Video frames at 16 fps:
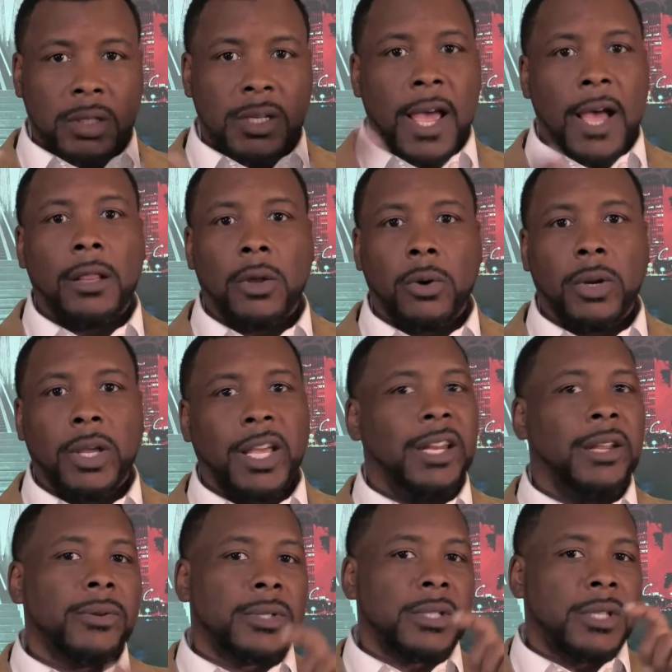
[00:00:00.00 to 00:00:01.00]
download it,
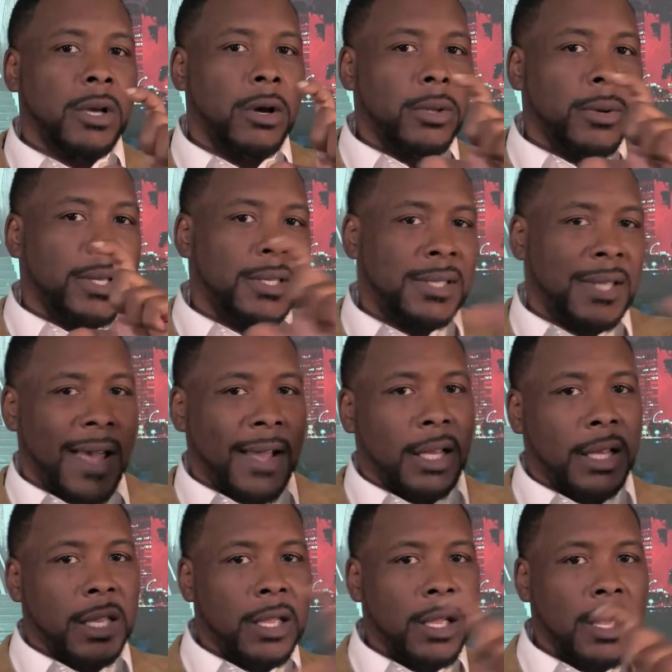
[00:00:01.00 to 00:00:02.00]
and it'll tell you
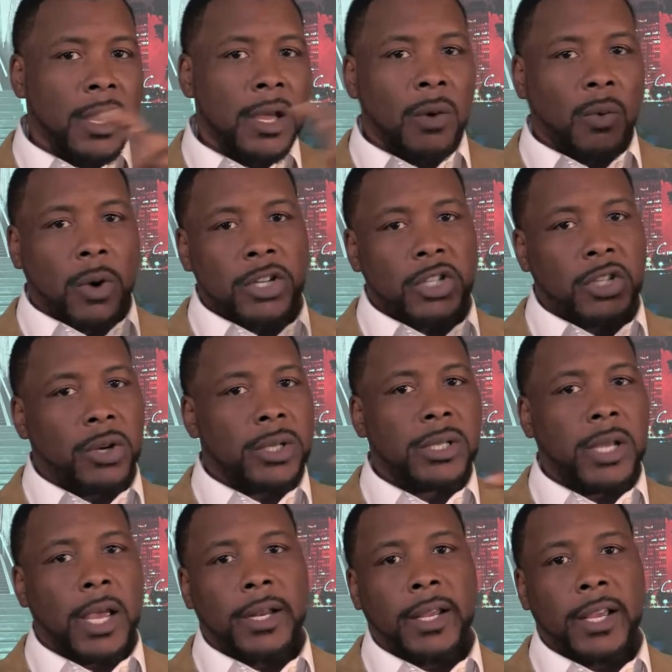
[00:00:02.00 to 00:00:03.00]
exactly what your
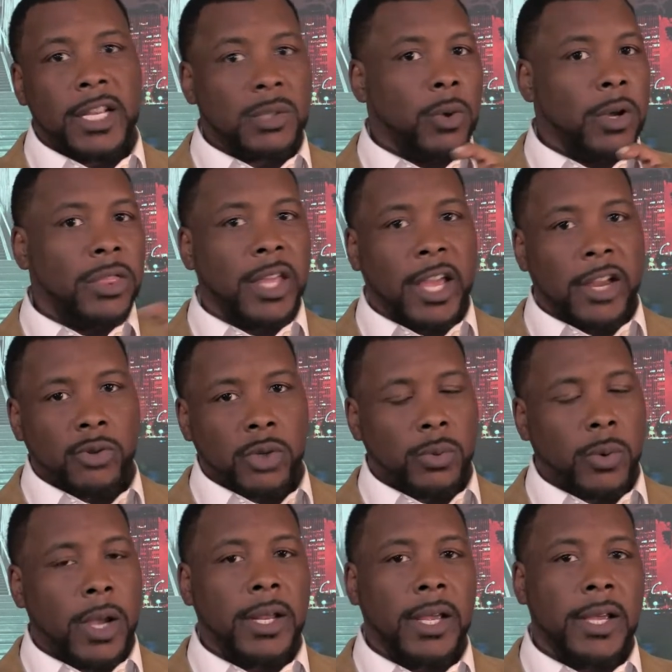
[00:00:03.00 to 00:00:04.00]
estate is, what the
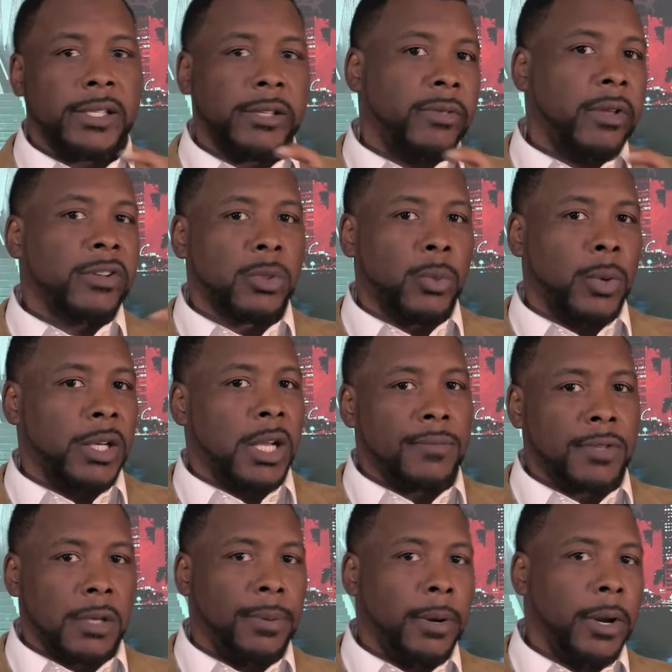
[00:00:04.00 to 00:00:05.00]
interest rate is, if there's a
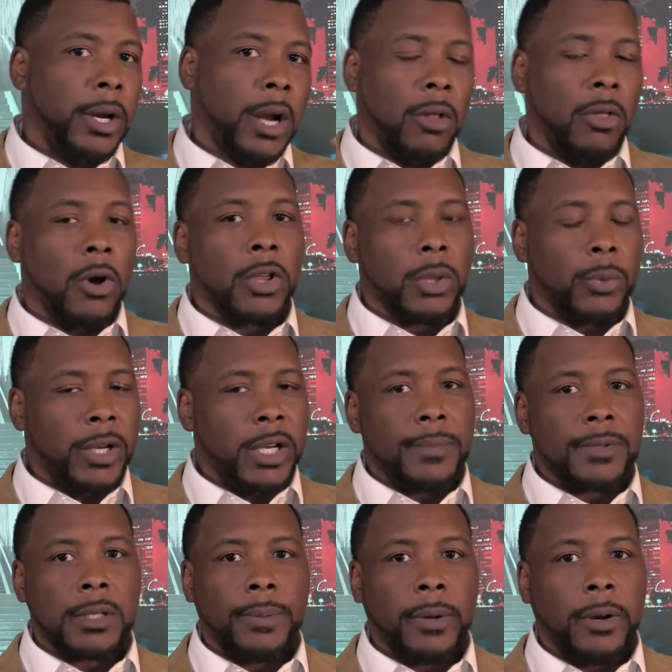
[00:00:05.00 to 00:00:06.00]
redemption period, how long the
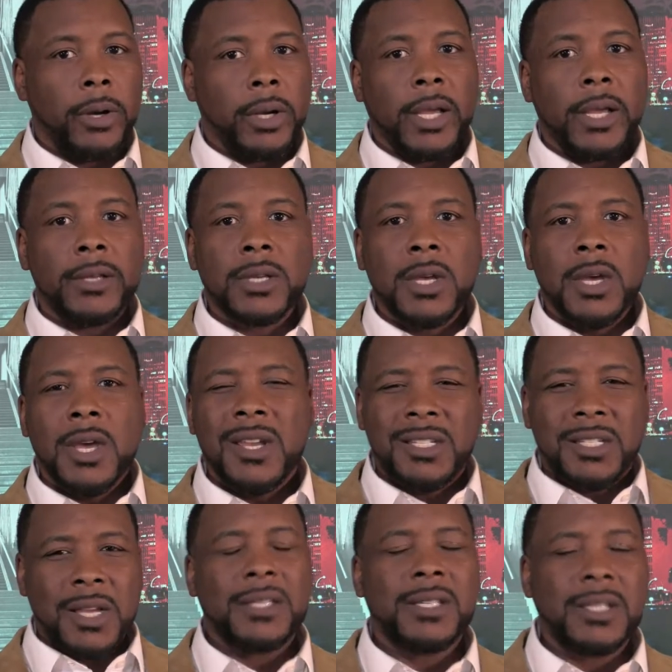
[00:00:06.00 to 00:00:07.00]
redemption period is,
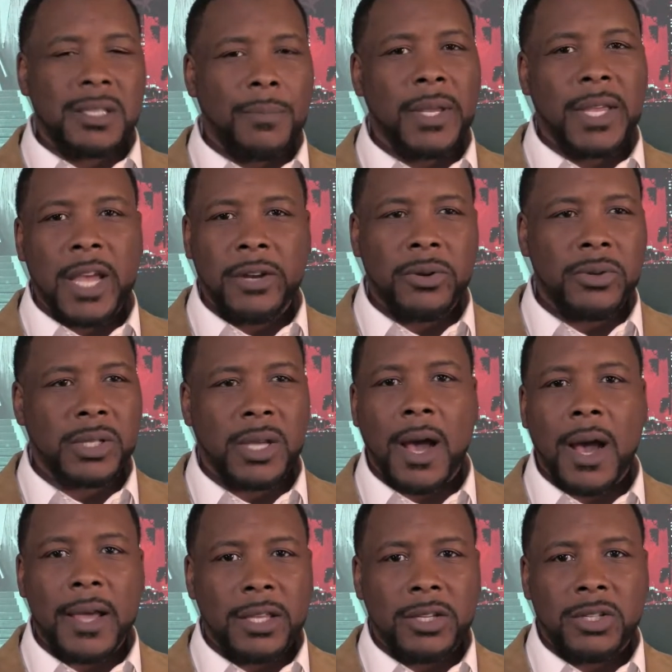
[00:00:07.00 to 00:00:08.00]
just as a beginner's
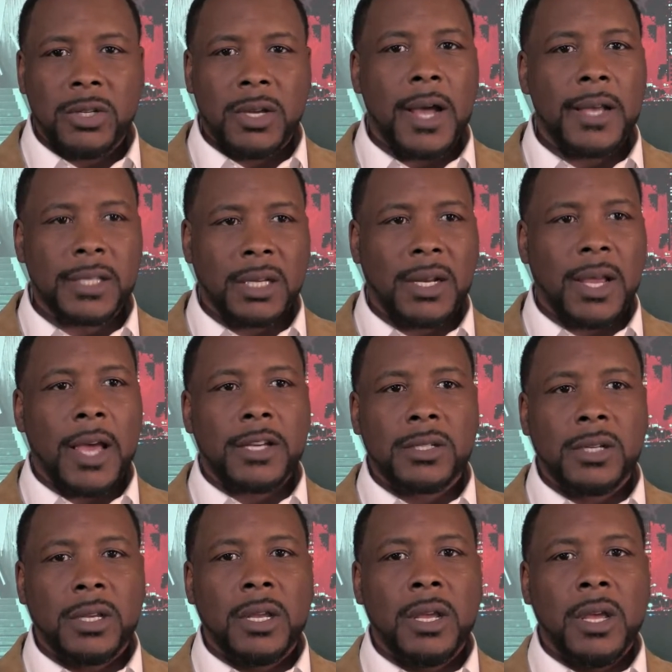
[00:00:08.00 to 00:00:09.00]
guide that you guys can
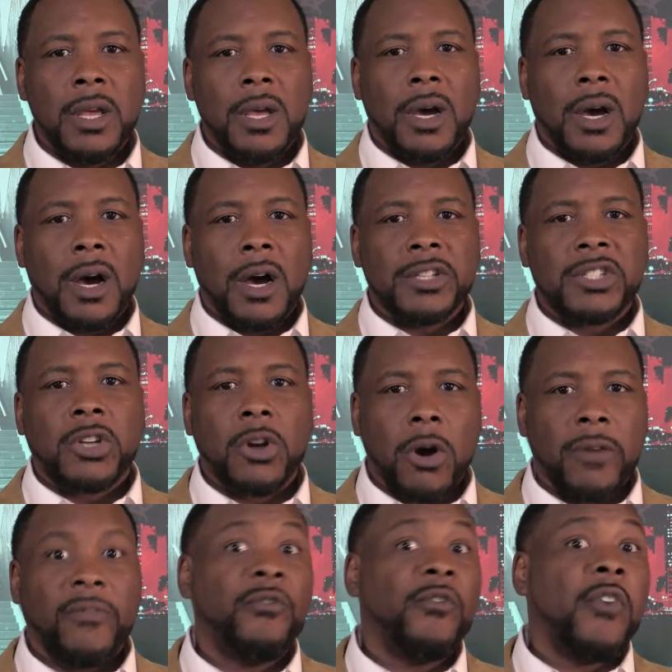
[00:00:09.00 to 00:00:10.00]
actually
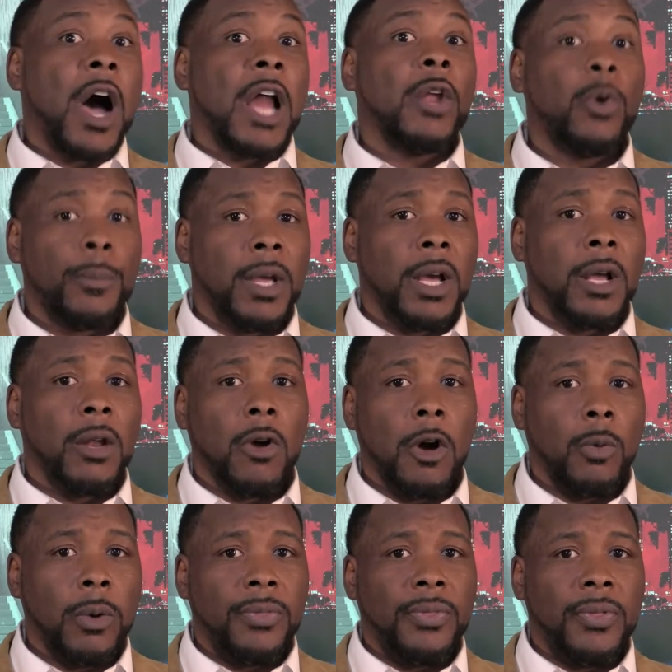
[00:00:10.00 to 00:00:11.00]
start following me
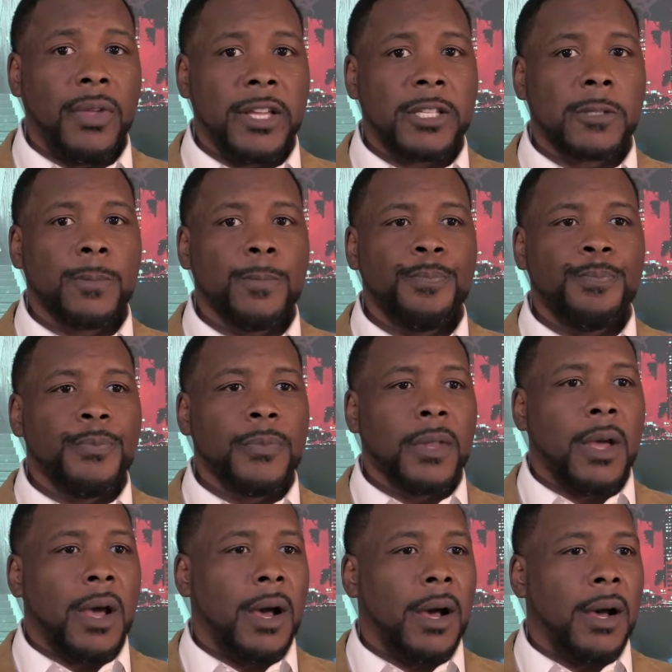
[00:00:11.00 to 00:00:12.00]
along with this.
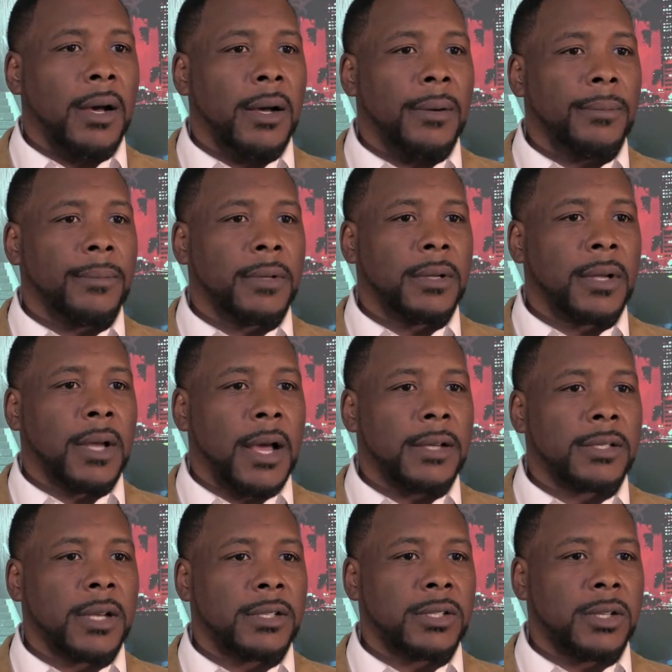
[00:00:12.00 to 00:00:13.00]

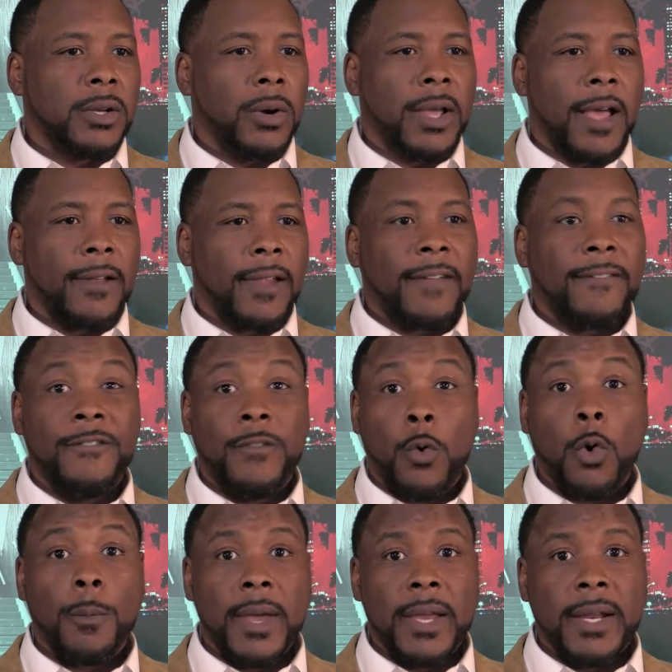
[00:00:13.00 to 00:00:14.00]
Gosh, I still got like
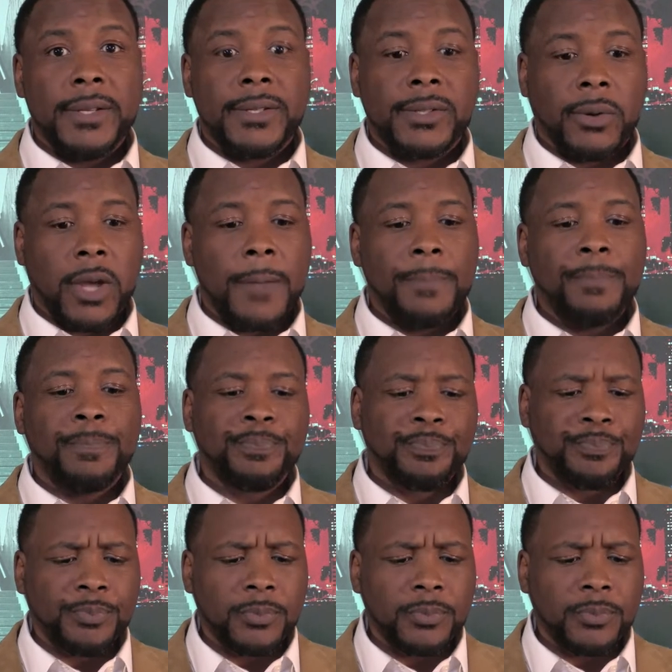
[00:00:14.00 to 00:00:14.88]
4 minutes. Okay.